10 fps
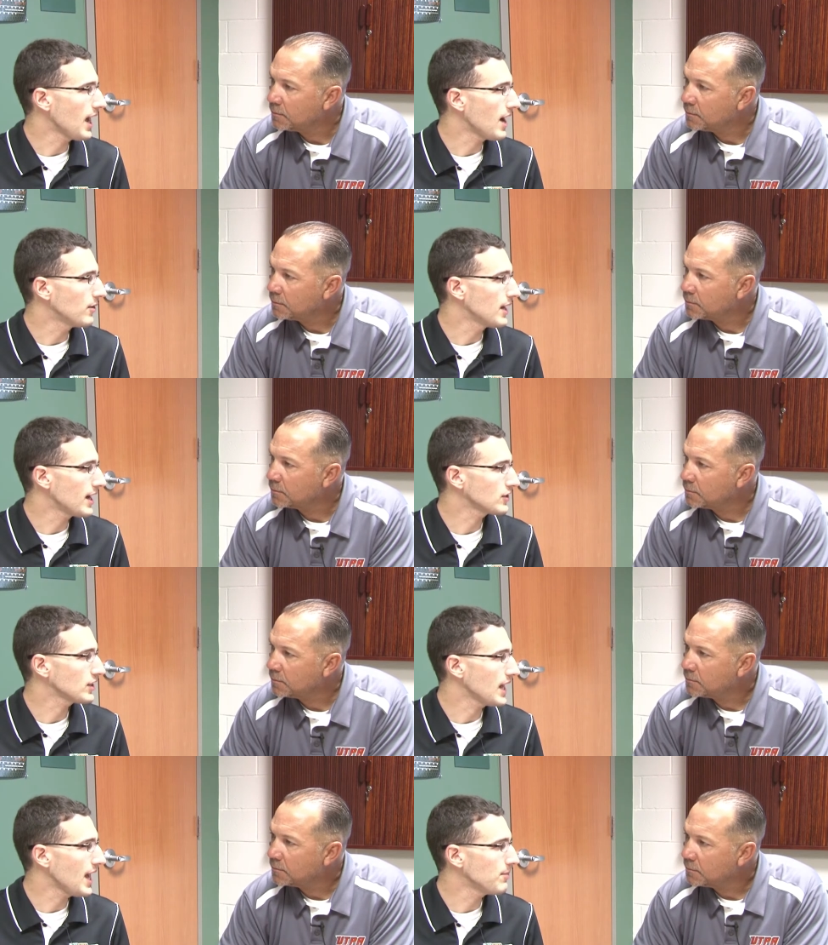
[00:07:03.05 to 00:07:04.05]
Speaker 1: how it
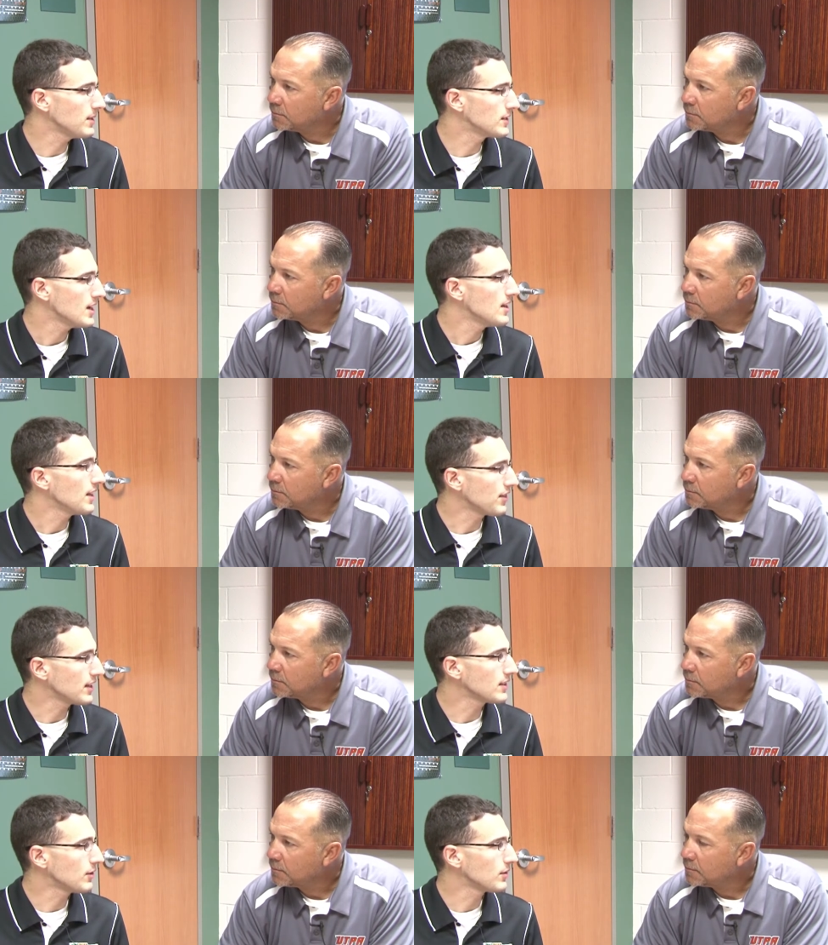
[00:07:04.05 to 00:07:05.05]
actually happens, I
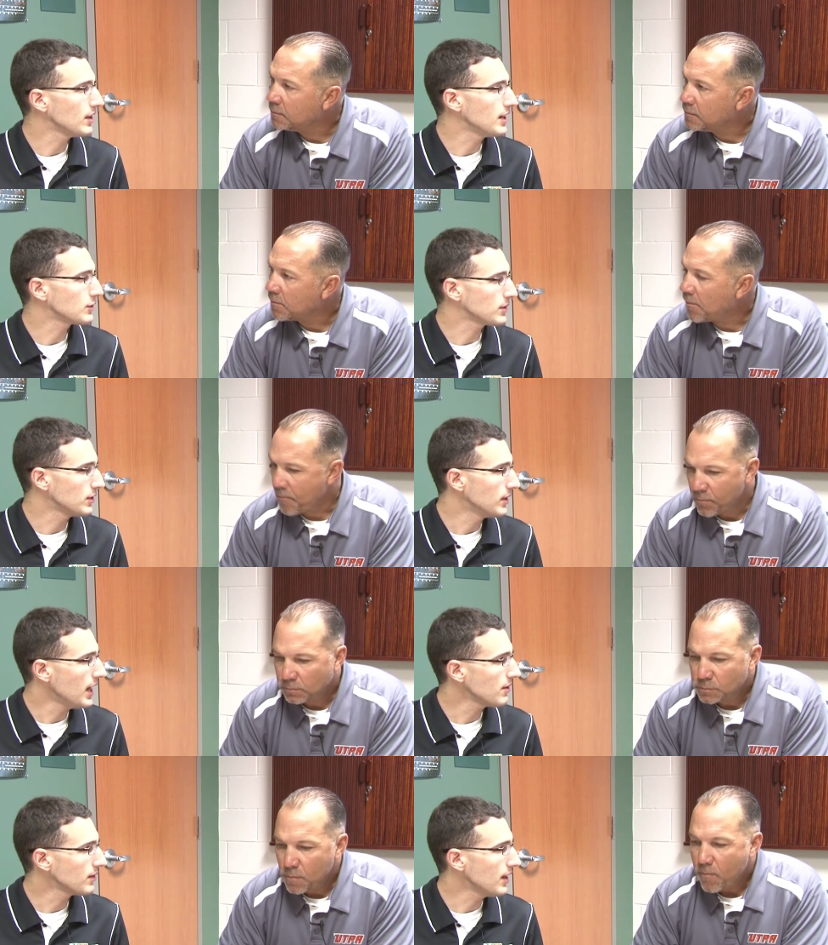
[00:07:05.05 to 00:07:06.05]
think they'll realize what you and
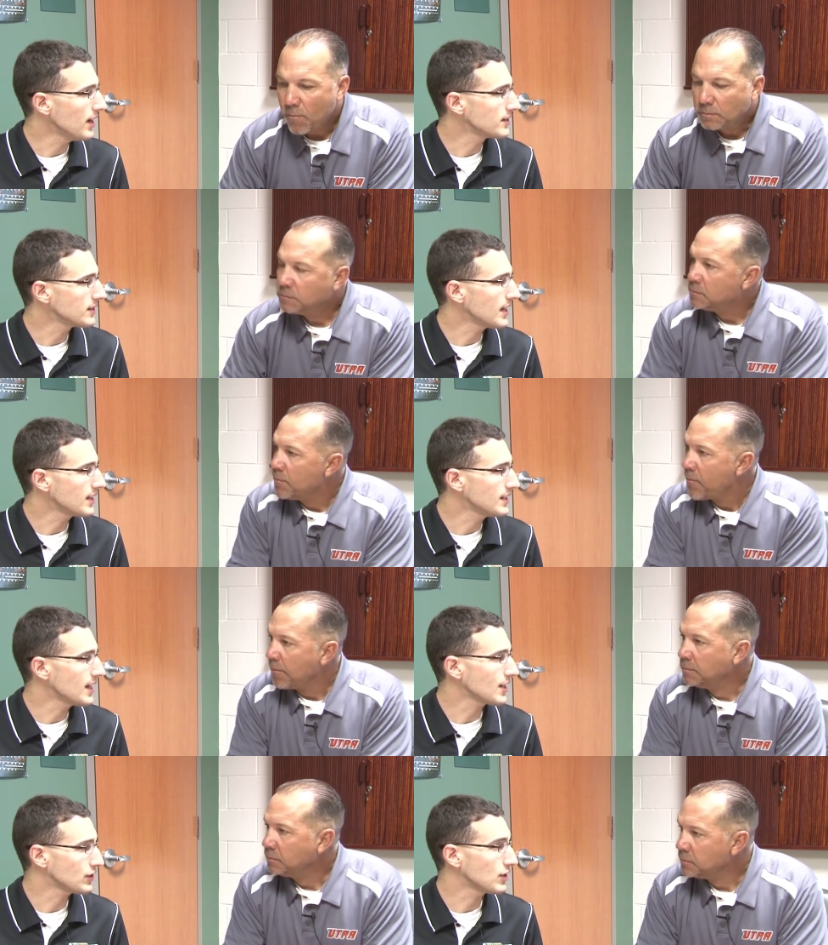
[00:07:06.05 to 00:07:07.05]
I realize, is that
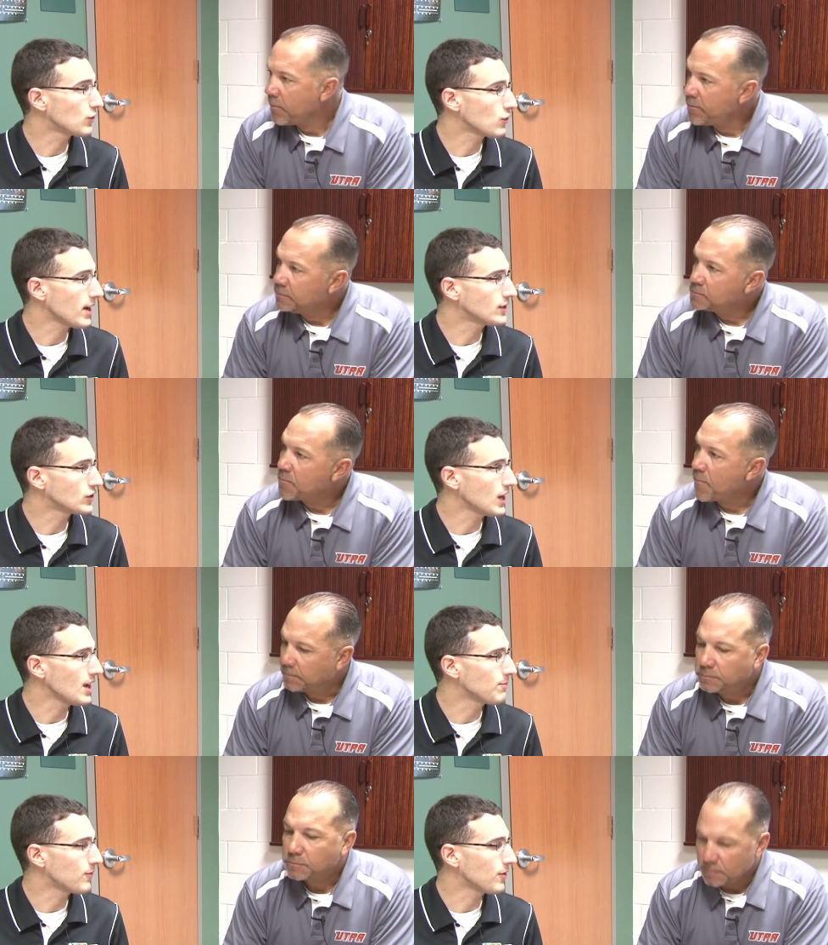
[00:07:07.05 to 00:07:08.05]
he's actually in great
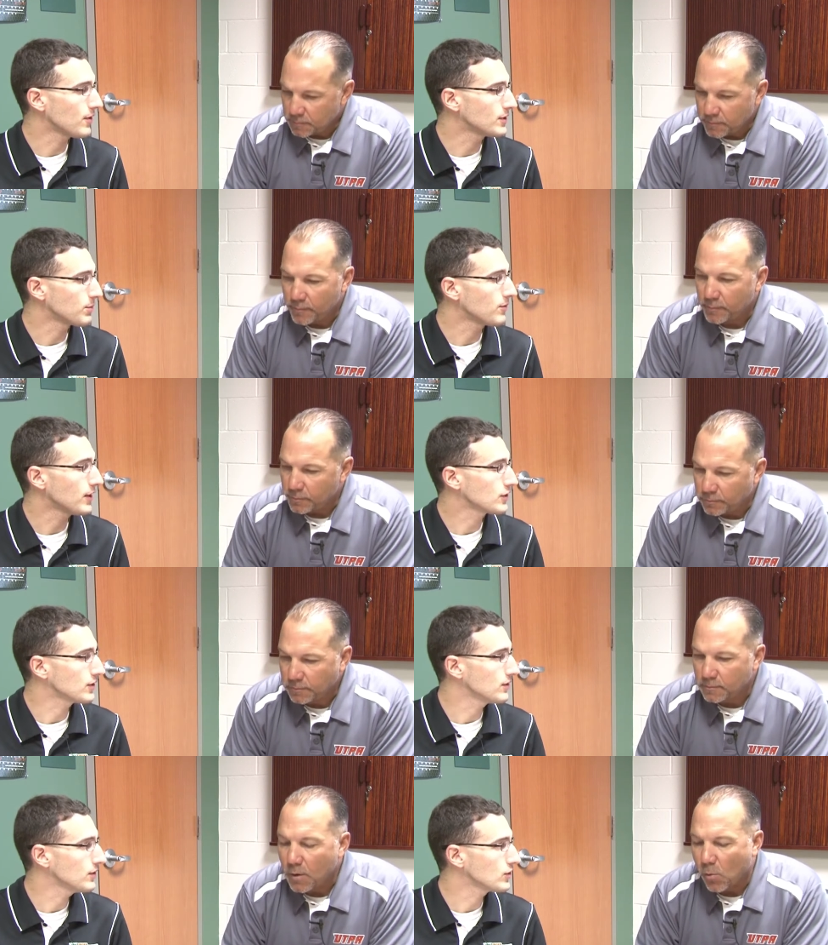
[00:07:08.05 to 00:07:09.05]
shape for his
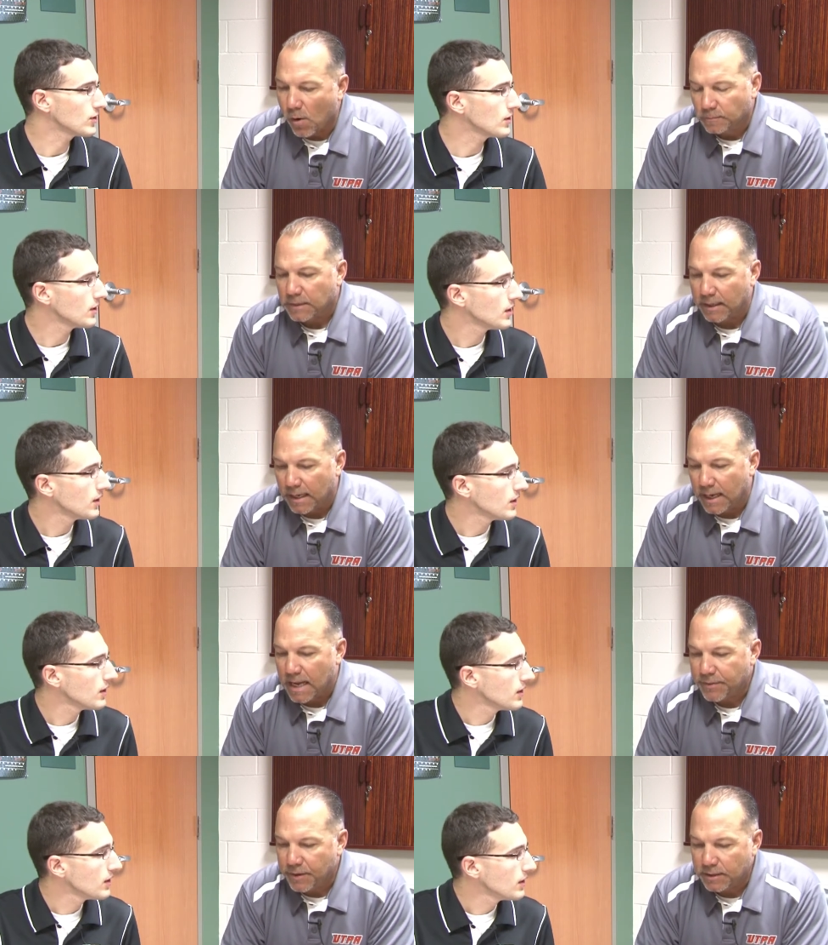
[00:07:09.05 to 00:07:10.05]
professional future.
Speaker 2: Well,
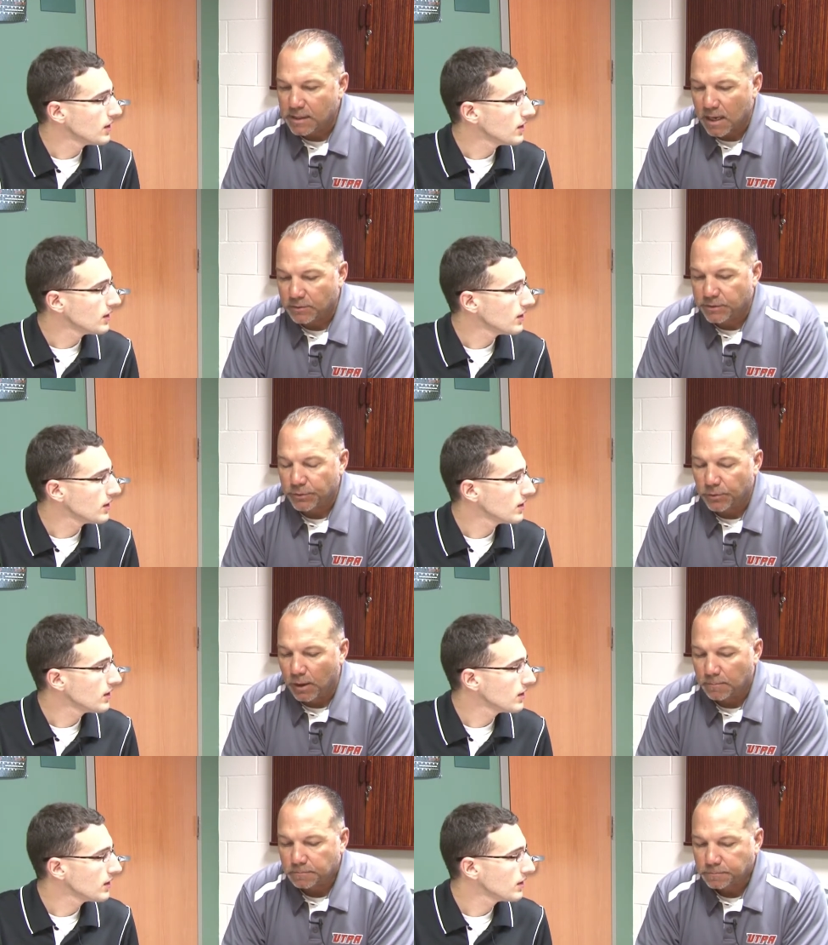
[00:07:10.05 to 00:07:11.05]
and I think now too,
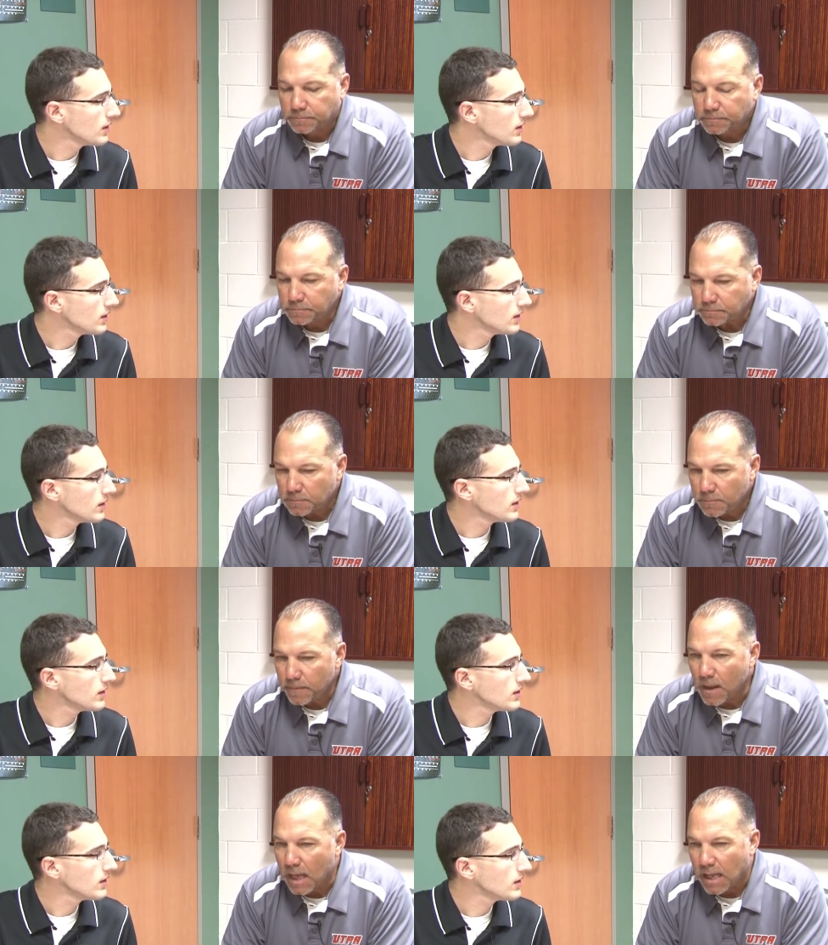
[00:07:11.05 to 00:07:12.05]

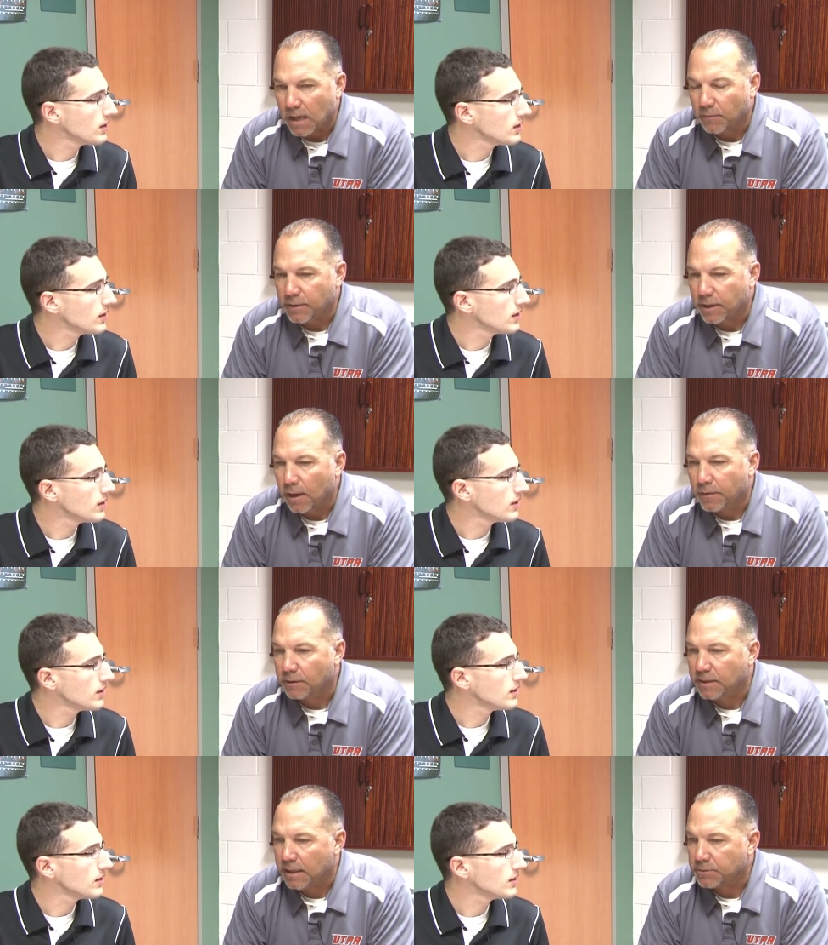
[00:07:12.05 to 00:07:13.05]
a lot of
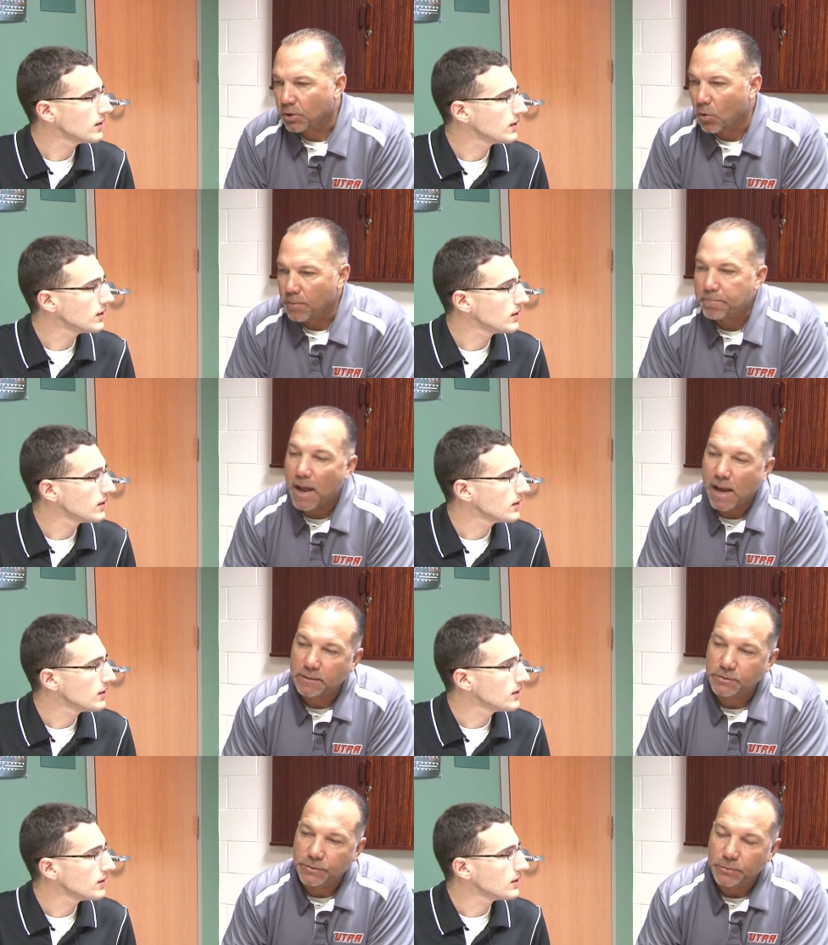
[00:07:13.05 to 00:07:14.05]
the teams are going
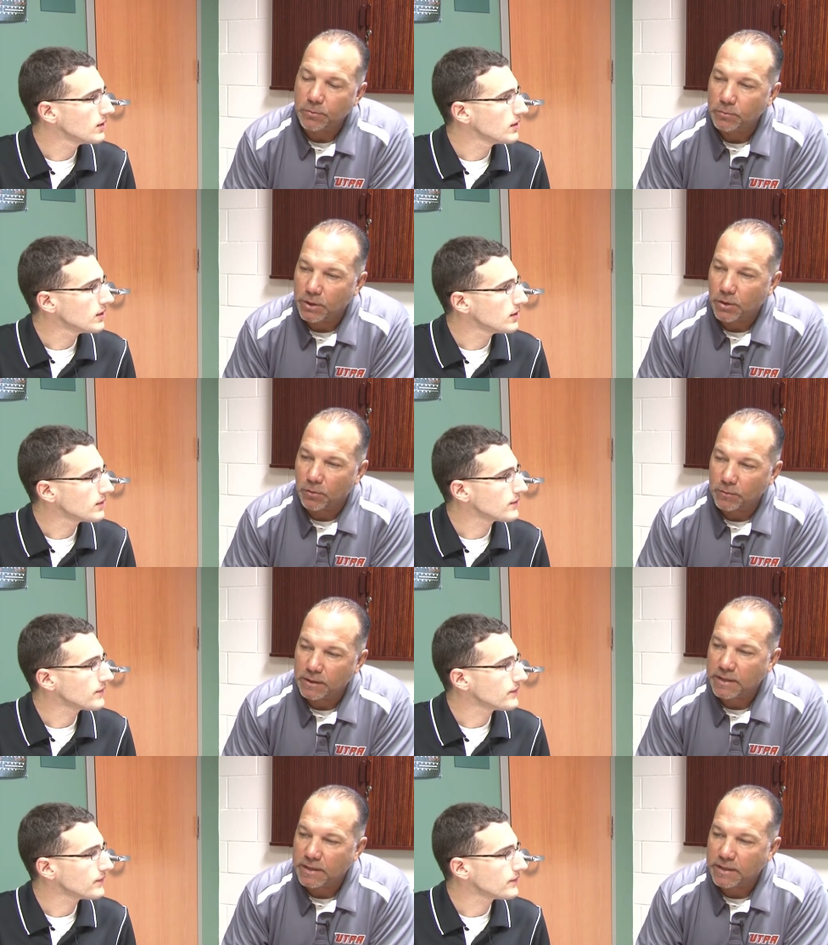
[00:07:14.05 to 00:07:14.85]
back to, you know, the